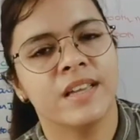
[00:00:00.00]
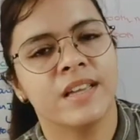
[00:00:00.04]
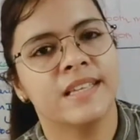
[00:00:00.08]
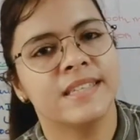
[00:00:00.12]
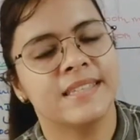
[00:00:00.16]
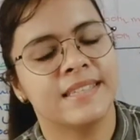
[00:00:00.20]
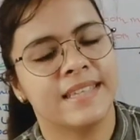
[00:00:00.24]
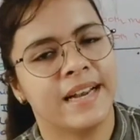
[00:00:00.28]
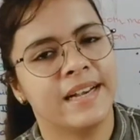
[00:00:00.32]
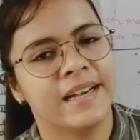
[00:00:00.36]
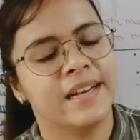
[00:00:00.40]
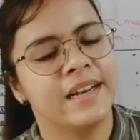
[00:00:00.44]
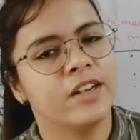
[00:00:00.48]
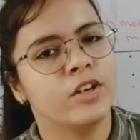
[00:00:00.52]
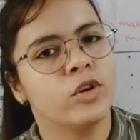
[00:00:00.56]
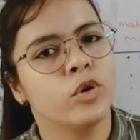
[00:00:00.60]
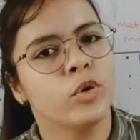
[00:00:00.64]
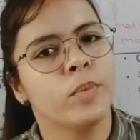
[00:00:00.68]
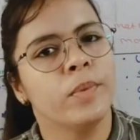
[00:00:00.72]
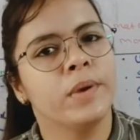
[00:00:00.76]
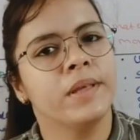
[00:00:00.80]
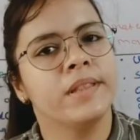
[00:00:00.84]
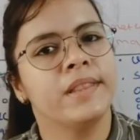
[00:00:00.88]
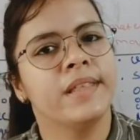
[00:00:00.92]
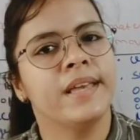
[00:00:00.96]
he said it
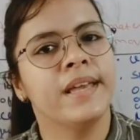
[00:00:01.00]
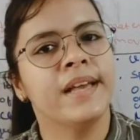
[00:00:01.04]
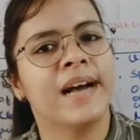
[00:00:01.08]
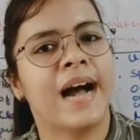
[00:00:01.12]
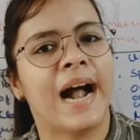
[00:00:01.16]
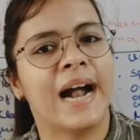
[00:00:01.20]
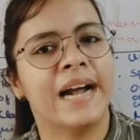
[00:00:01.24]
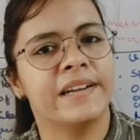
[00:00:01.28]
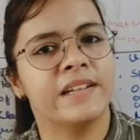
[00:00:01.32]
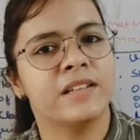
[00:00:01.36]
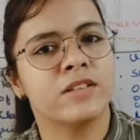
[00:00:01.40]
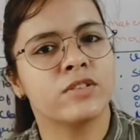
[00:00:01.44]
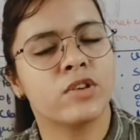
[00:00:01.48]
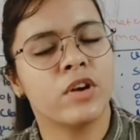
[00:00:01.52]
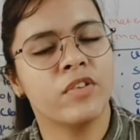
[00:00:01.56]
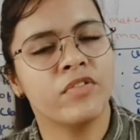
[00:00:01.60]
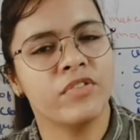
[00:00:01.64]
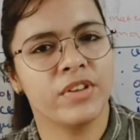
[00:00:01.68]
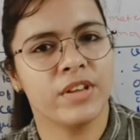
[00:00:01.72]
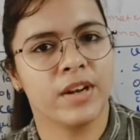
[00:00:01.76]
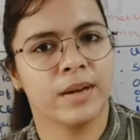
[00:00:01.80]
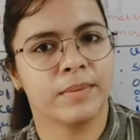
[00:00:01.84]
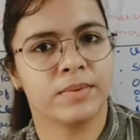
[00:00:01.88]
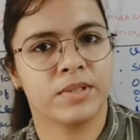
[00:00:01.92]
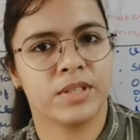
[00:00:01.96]
to be the guidance of
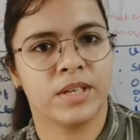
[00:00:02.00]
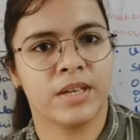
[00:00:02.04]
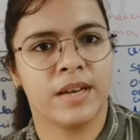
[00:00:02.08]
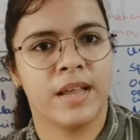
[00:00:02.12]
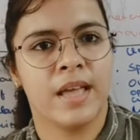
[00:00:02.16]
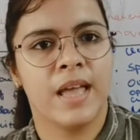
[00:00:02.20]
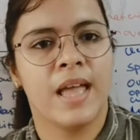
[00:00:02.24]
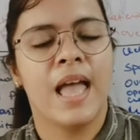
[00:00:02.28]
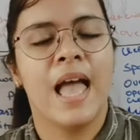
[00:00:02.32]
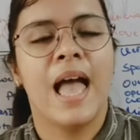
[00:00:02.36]
eruption,